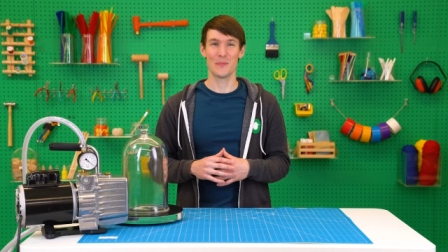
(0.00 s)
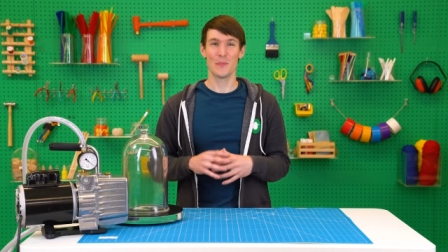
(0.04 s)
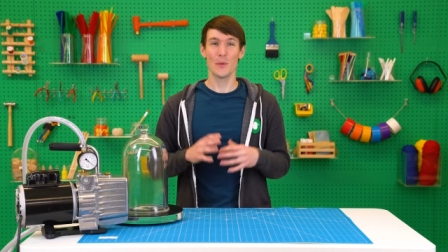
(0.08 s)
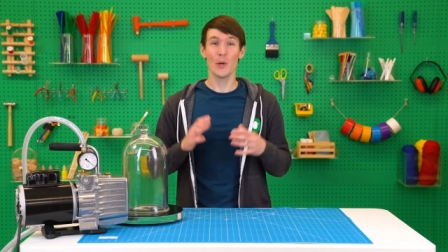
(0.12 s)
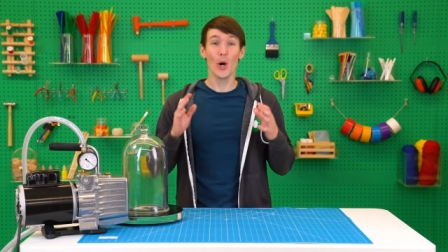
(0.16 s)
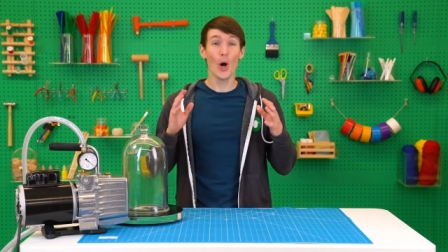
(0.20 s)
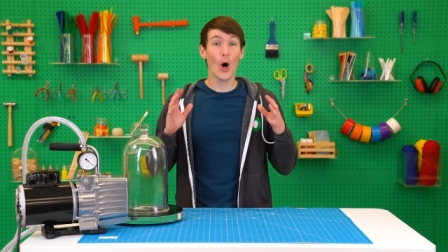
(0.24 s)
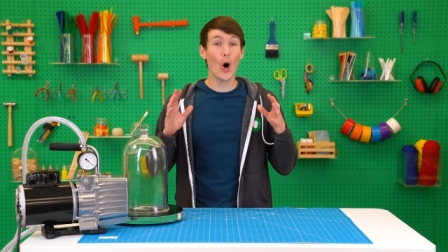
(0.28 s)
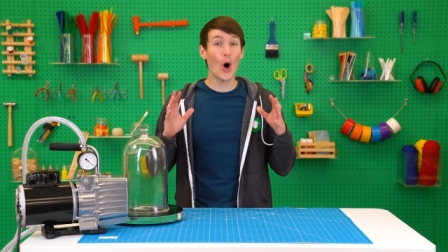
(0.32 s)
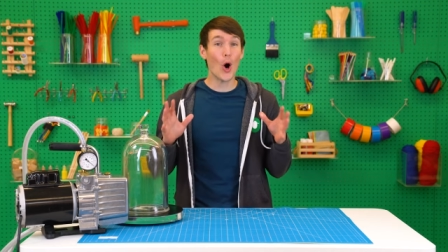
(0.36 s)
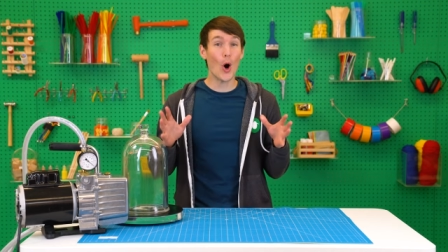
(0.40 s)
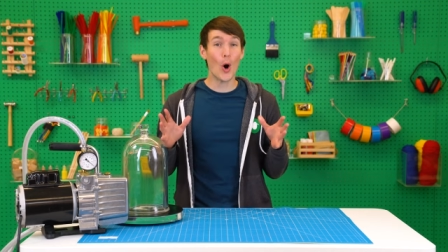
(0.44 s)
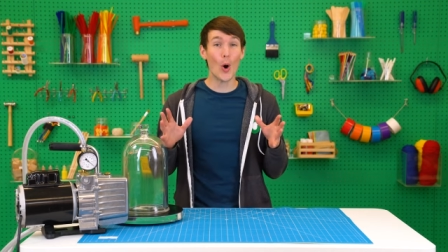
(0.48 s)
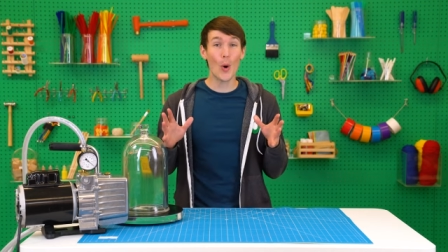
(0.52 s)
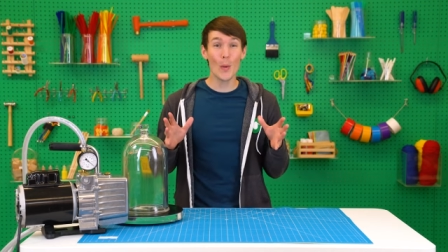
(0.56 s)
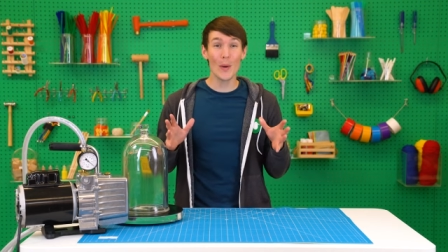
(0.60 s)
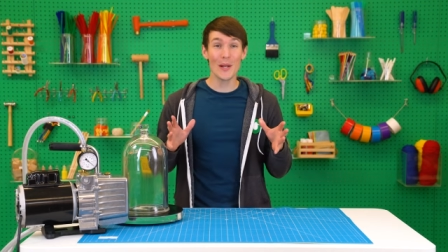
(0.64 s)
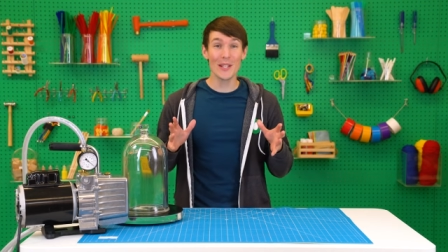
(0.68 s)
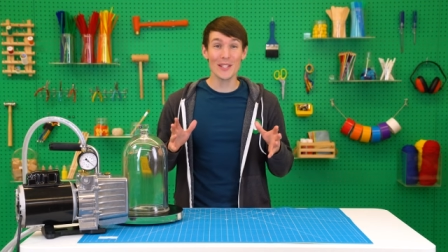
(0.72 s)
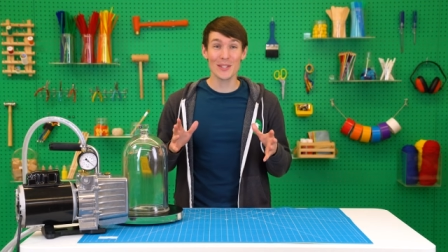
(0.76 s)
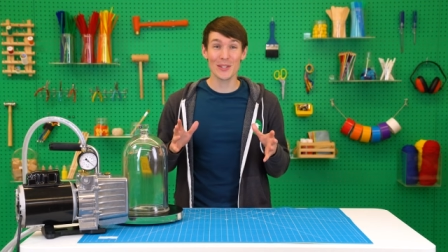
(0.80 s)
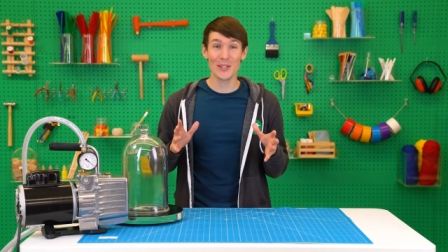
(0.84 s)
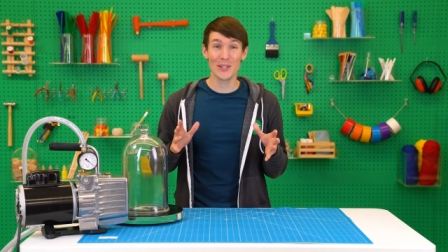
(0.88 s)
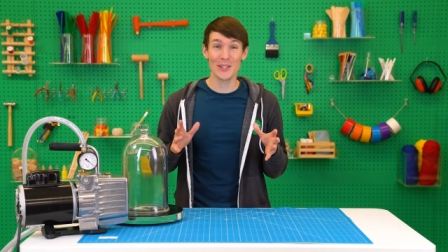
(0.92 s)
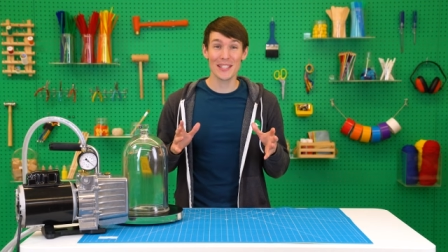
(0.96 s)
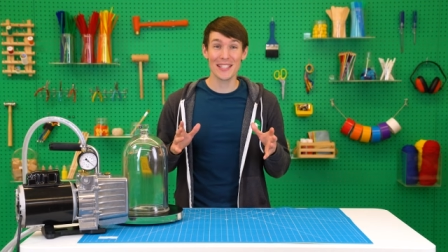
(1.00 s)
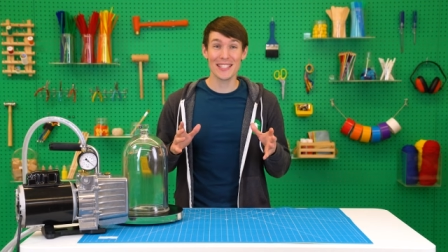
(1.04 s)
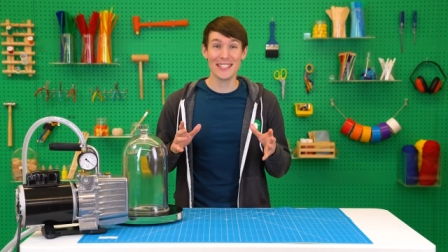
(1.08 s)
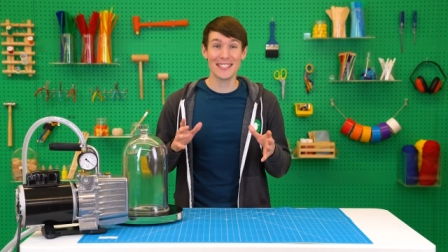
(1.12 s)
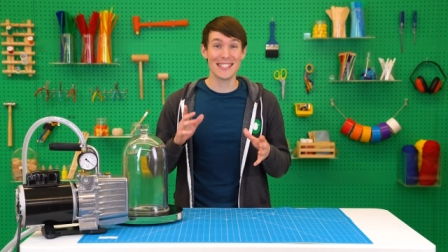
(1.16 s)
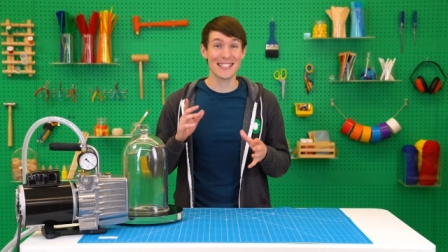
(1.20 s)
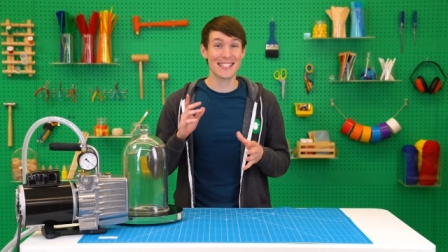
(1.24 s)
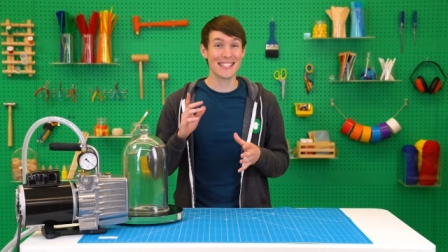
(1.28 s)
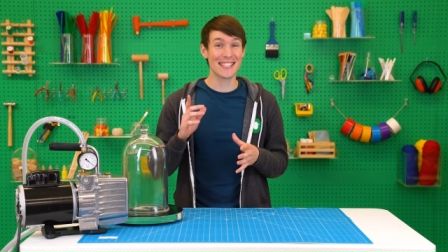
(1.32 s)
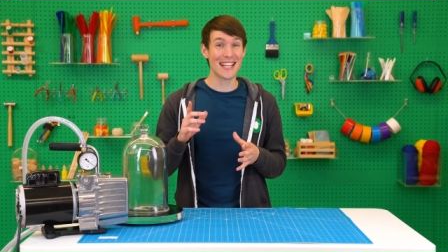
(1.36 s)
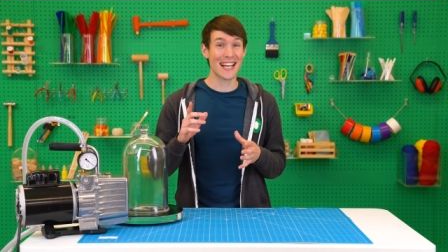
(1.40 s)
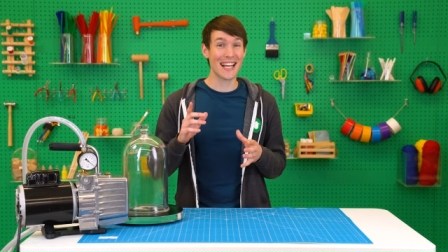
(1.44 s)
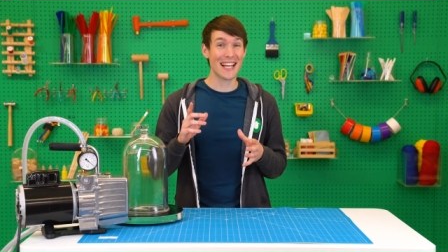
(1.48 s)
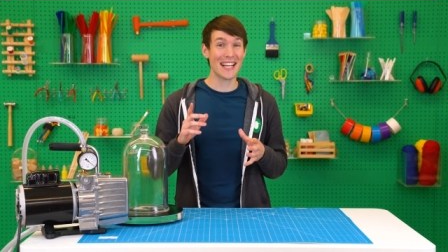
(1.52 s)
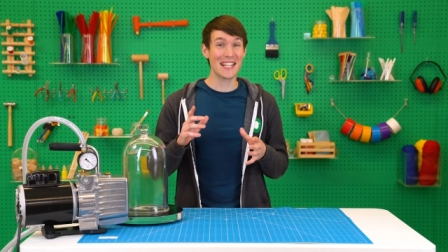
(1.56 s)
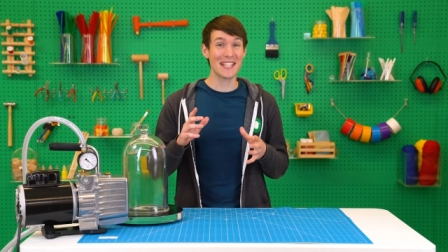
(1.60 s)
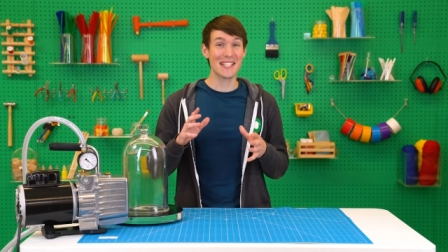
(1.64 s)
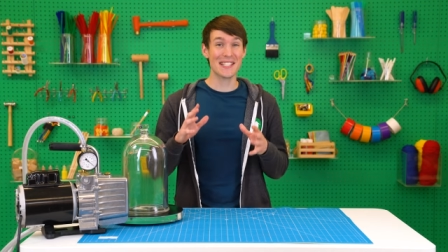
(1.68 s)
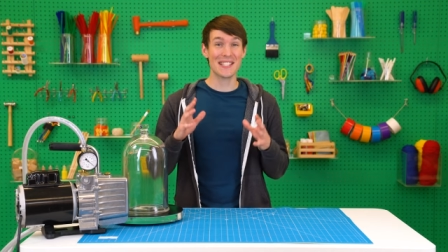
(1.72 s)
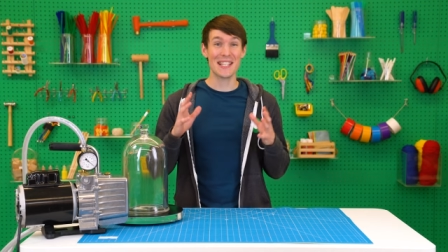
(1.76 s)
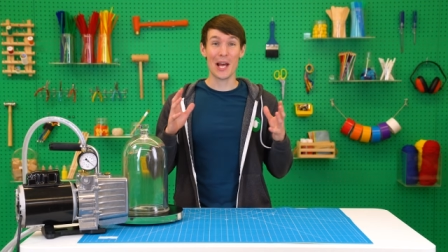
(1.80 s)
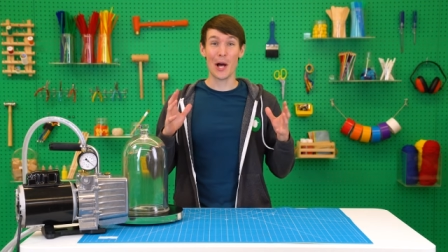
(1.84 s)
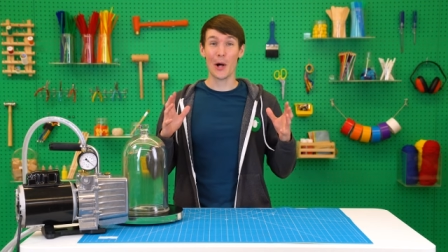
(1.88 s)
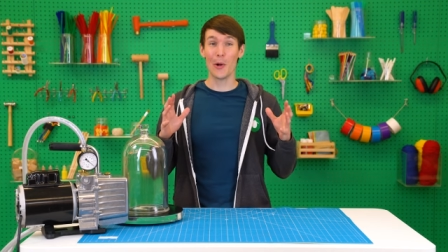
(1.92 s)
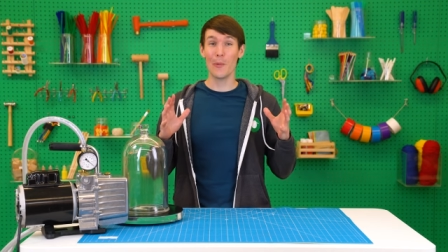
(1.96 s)
We're always looking to science
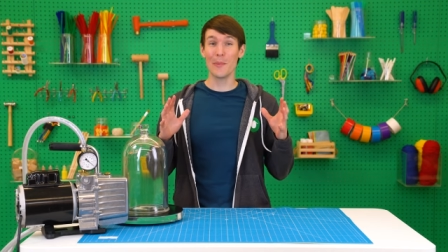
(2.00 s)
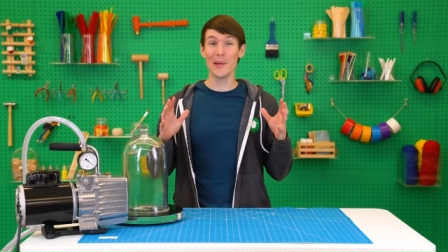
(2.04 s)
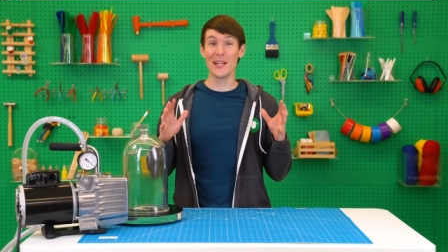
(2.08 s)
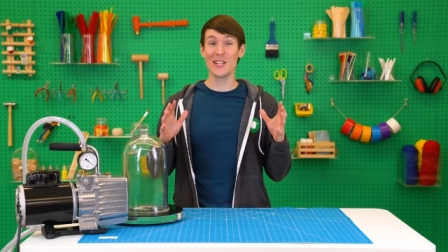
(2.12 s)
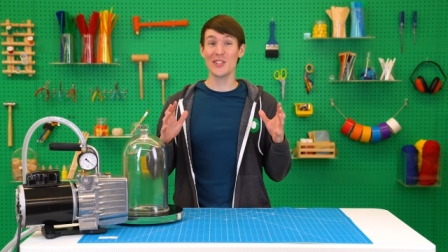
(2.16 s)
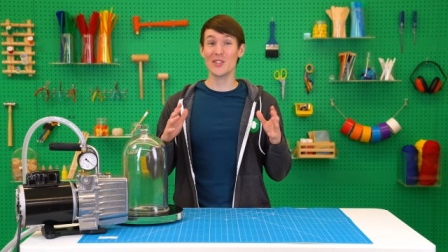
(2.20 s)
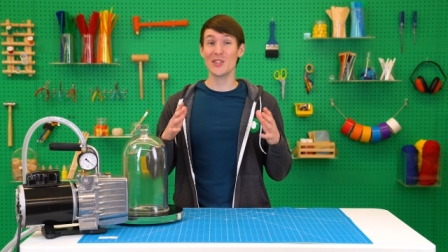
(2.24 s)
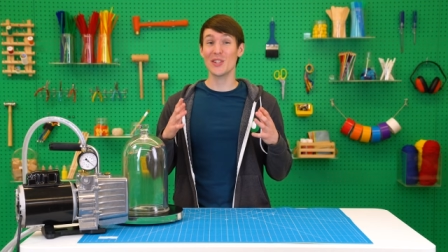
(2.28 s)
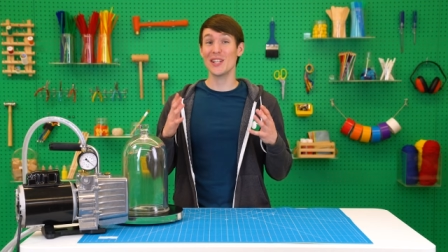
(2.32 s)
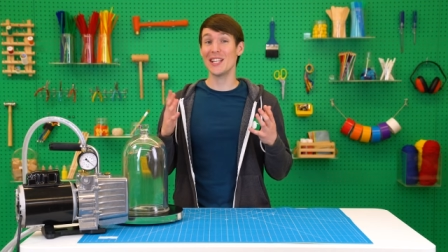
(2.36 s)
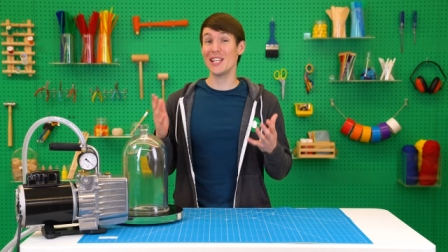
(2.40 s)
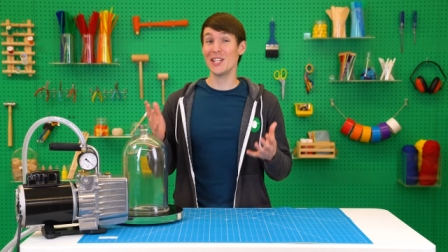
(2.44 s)
to help answer